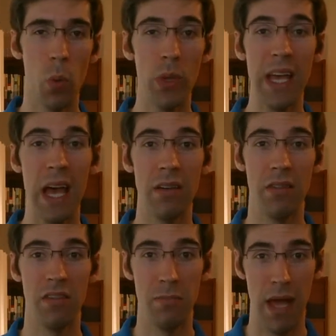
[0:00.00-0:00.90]
we have
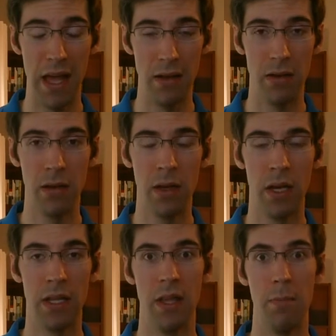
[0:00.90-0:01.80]
of men
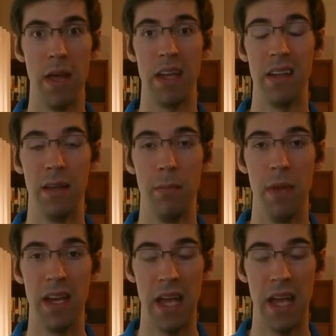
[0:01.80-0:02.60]
and that men